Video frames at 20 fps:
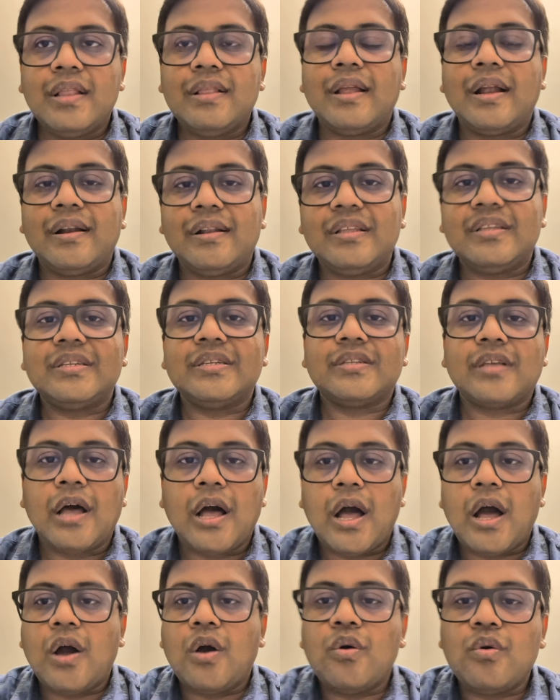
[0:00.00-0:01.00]
that this is
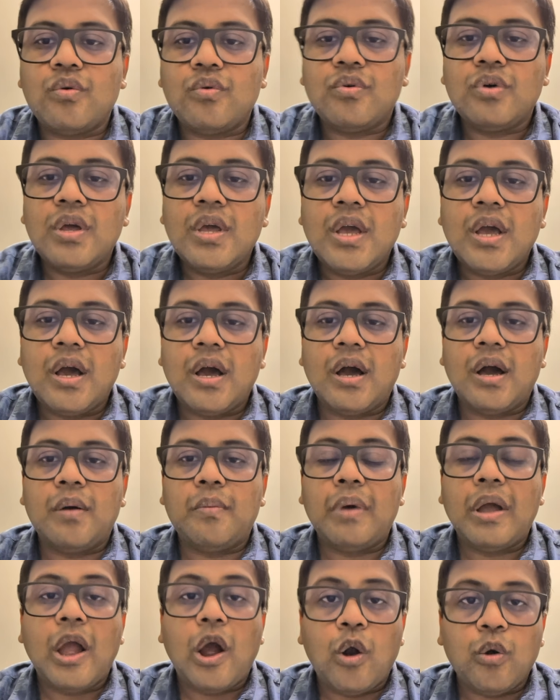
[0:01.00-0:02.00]
how
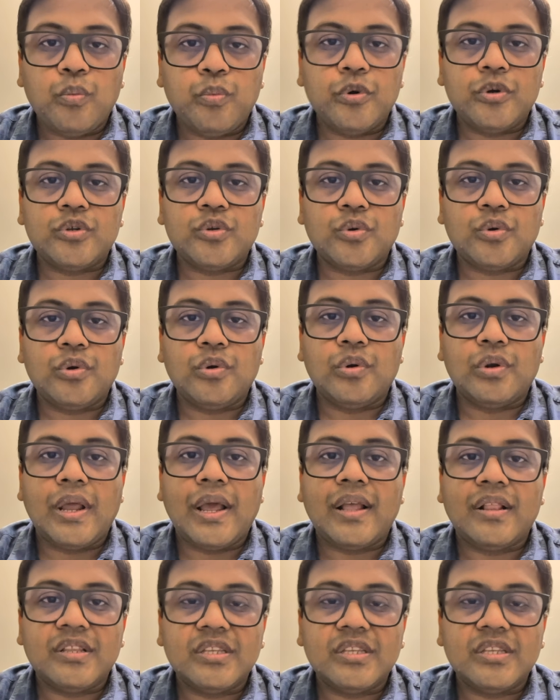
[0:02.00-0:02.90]
my output should look like,